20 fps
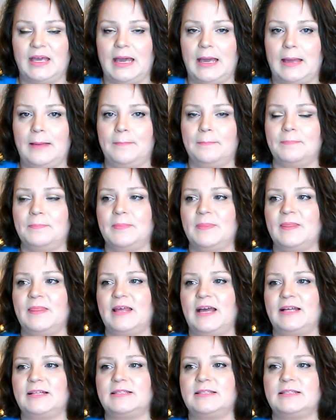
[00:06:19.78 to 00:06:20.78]
Okay,
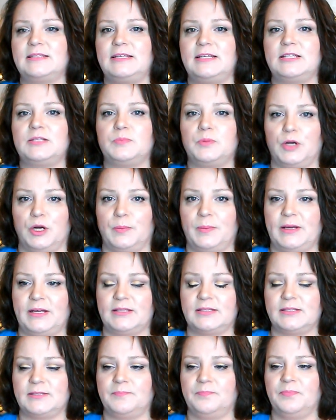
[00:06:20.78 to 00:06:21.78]
that's its
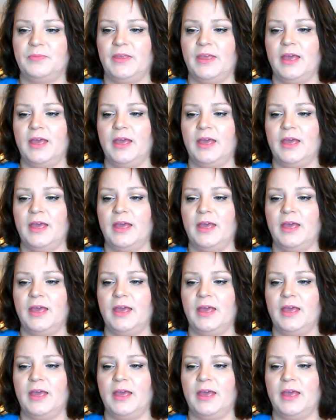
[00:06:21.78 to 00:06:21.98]
purpose.